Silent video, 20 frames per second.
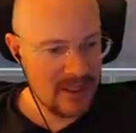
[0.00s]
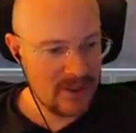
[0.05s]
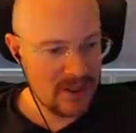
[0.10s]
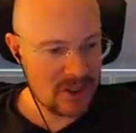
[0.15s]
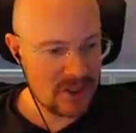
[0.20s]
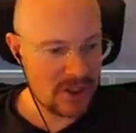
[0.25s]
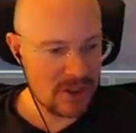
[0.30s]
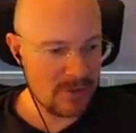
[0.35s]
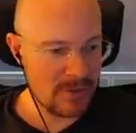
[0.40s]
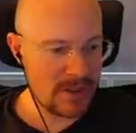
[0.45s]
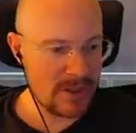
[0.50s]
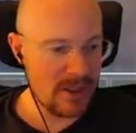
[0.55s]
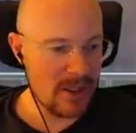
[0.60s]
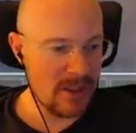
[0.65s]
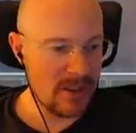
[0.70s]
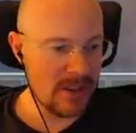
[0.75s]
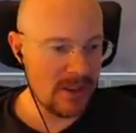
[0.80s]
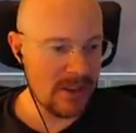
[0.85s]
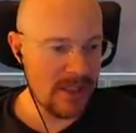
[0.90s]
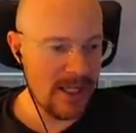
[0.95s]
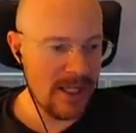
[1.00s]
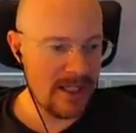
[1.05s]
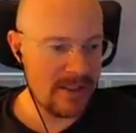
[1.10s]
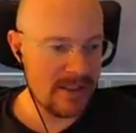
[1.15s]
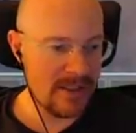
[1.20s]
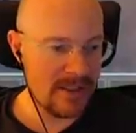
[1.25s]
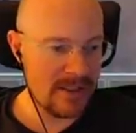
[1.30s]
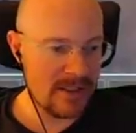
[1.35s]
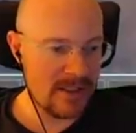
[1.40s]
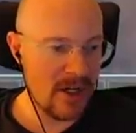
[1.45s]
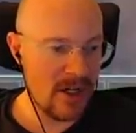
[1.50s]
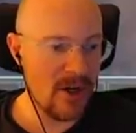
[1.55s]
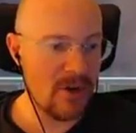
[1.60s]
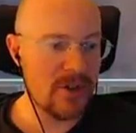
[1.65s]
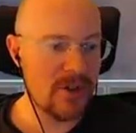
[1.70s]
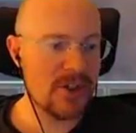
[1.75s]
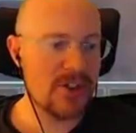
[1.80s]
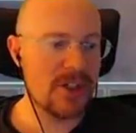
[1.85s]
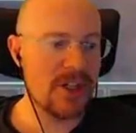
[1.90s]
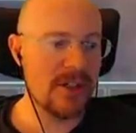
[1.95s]
The shuttle was called Atlantis. Oh,
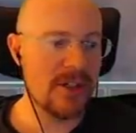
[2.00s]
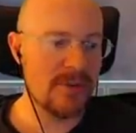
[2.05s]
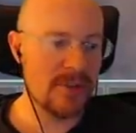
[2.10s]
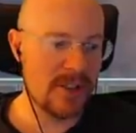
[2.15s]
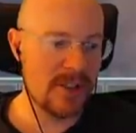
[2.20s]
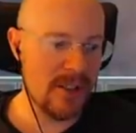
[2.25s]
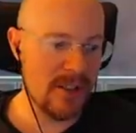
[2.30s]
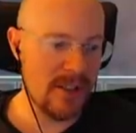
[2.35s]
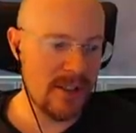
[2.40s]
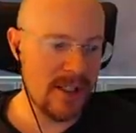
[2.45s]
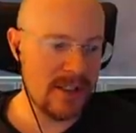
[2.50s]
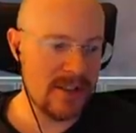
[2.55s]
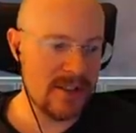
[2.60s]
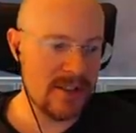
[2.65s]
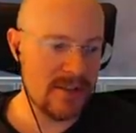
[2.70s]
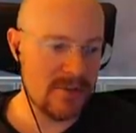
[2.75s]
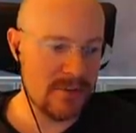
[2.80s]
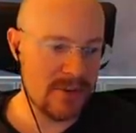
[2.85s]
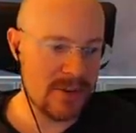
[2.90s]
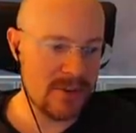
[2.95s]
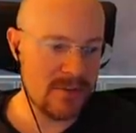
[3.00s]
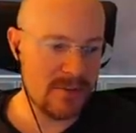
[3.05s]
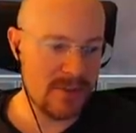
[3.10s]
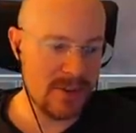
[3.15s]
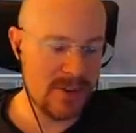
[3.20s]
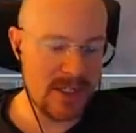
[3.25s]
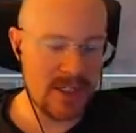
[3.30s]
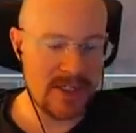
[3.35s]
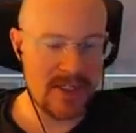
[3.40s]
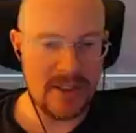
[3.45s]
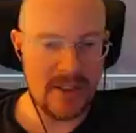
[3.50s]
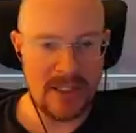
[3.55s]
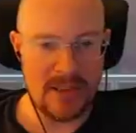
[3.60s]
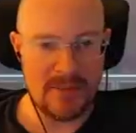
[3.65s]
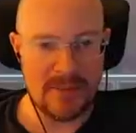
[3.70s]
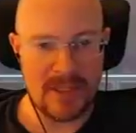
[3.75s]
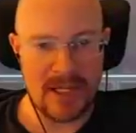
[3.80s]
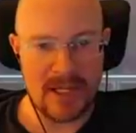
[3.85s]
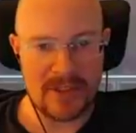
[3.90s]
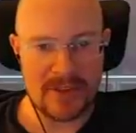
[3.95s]
the shuttle was called Atlantis, which is what you got the name.
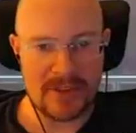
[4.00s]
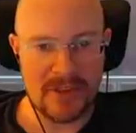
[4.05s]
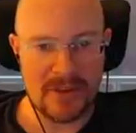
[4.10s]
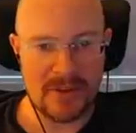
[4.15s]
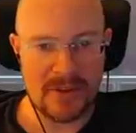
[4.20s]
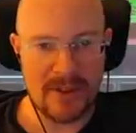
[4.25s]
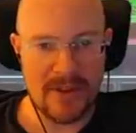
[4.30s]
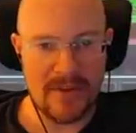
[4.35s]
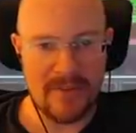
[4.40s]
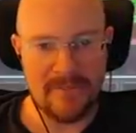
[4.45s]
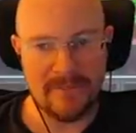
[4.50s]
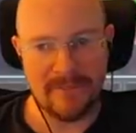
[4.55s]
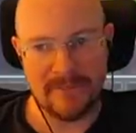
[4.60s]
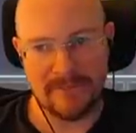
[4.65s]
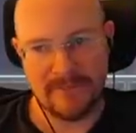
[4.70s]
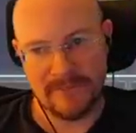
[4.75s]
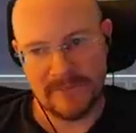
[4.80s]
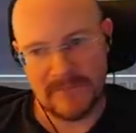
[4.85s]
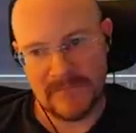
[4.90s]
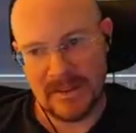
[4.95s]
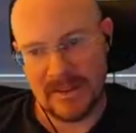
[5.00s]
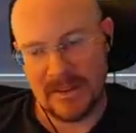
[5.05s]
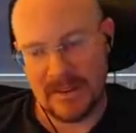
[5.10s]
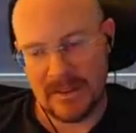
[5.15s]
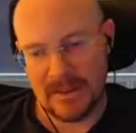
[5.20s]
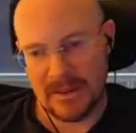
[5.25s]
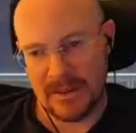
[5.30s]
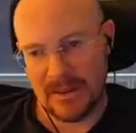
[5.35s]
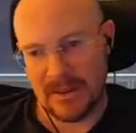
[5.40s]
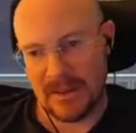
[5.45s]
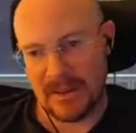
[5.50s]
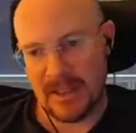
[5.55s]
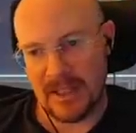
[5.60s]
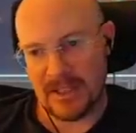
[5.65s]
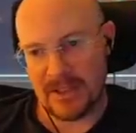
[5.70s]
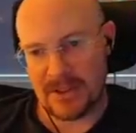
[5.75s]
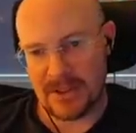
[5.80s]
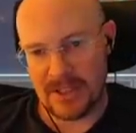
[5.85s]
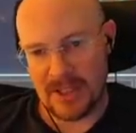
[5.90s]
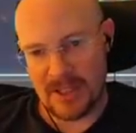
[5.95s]
Gotcha, okay.
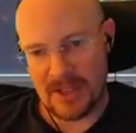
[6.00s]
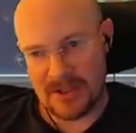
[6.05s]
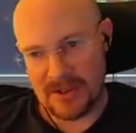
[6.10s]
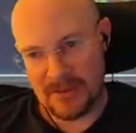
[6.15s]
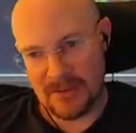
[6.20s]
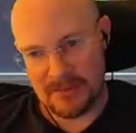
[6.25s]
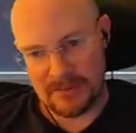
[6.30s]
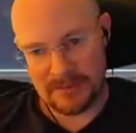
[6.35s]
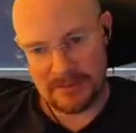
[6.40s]
Gotcha, gotcha.